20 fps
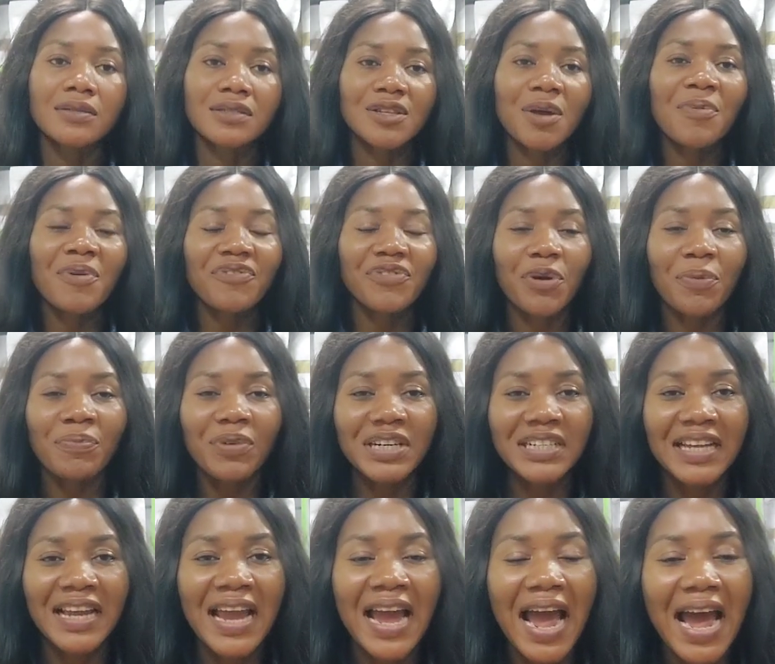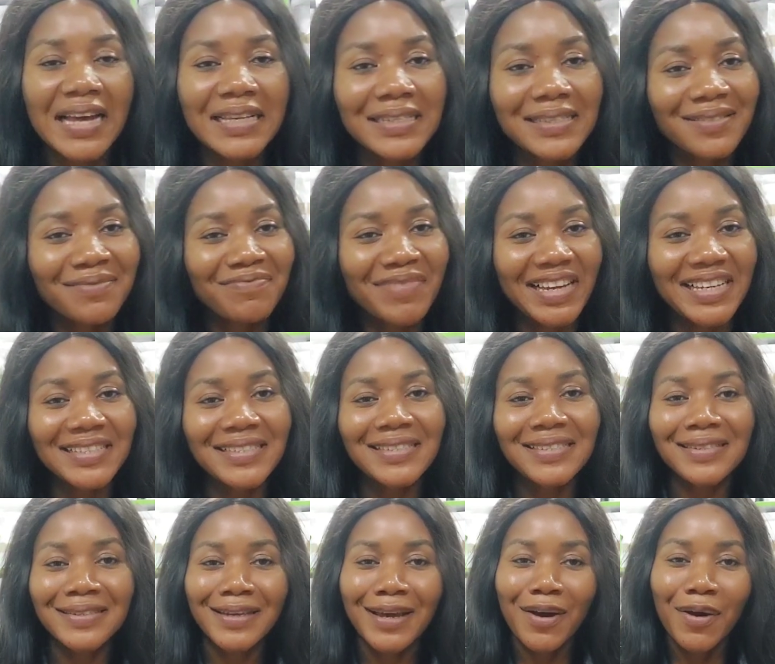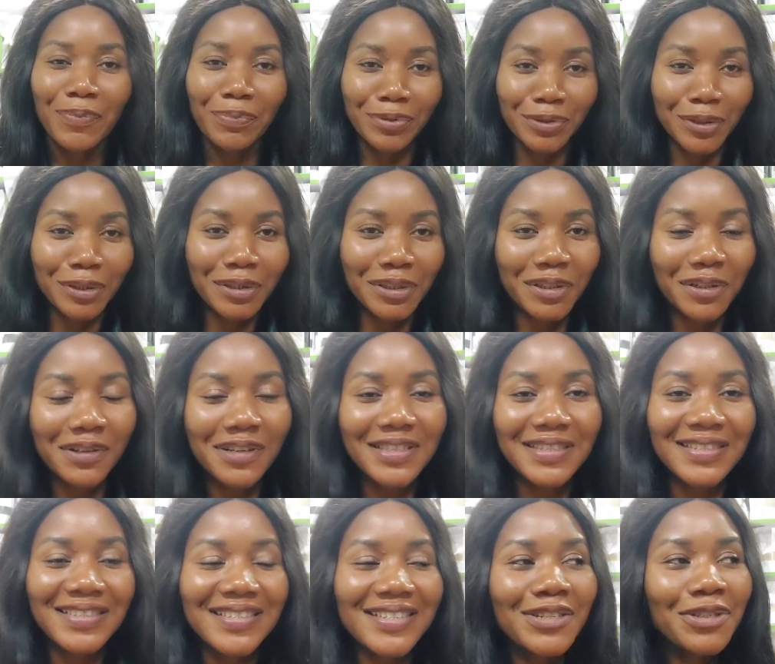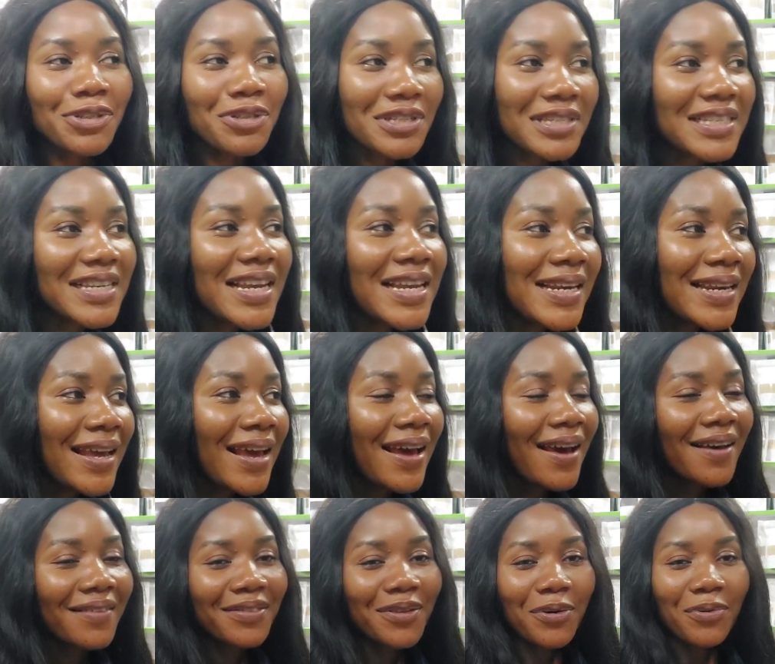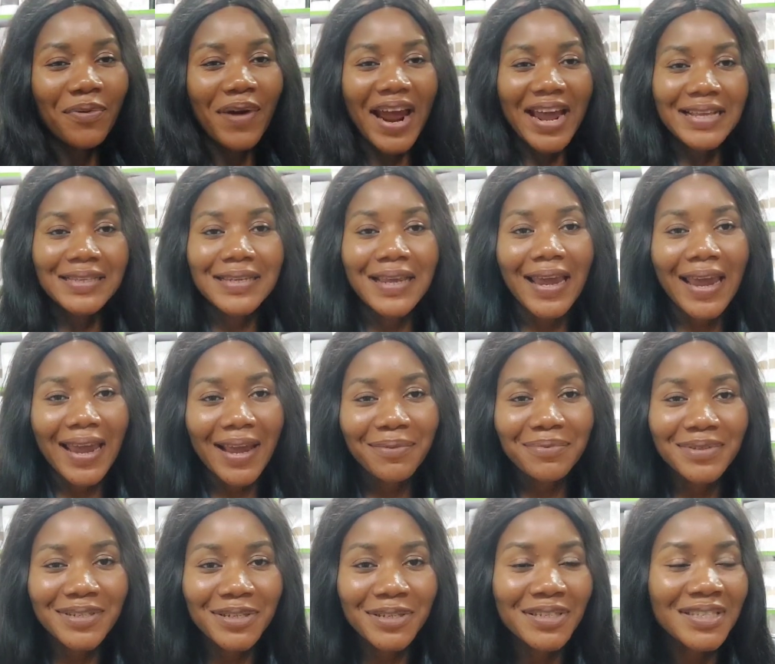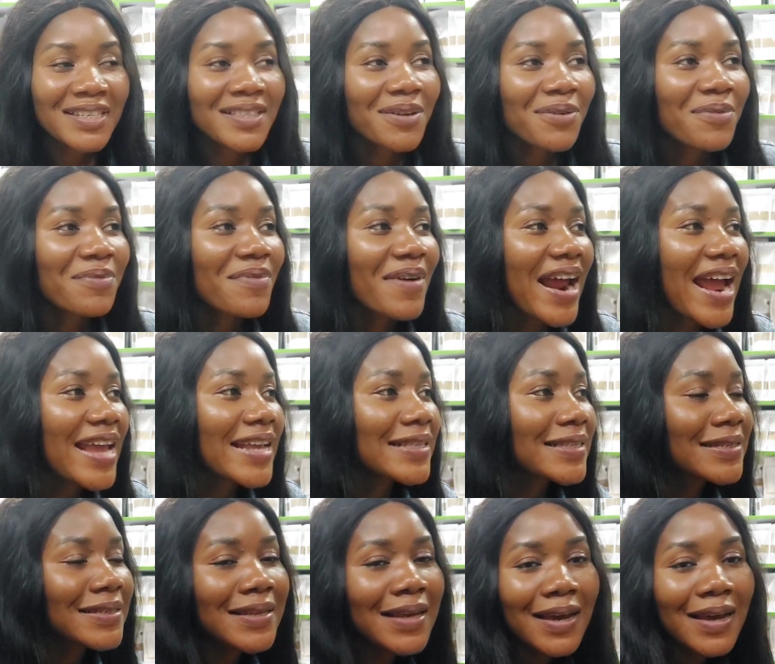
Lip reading: some of your body enhancement products using the right herbs, using the right